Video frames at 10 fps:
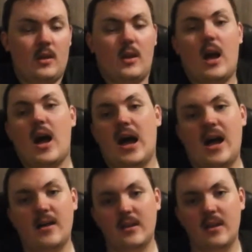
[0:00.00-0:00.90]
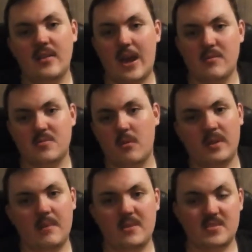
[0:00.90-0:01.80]
That was
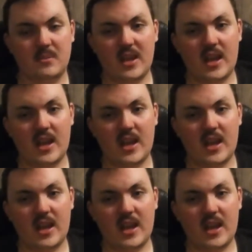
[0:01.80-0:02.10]
probably a misplay.